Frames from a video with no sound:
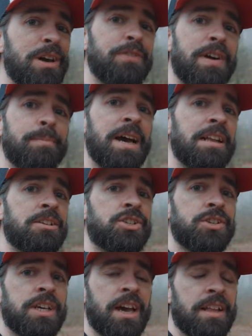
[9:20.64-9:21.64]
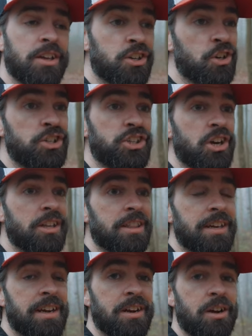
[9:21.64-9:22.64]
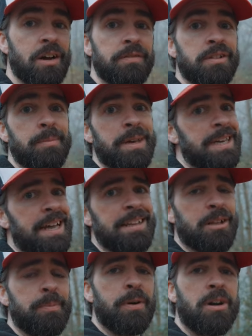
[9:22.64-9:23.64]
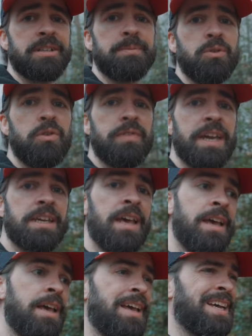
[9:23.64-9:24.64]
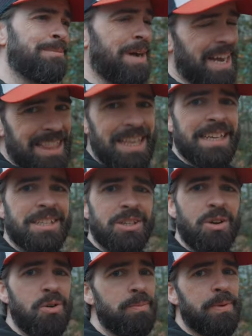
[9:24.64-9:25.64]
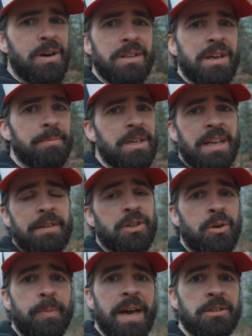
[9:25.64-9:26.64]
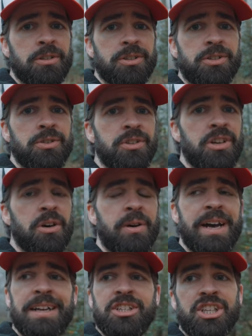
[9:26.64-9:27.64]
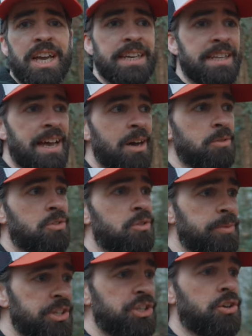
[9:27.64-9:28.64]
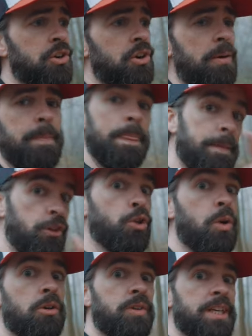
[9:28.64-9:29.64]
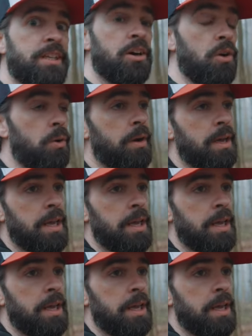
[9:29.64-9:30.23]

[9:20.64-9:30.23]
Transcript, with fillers: if I managed to get a good shot there of the mechanical parts moving. I think so, but I'm gonna have to go back to the studio and check it out to be sure. You already know.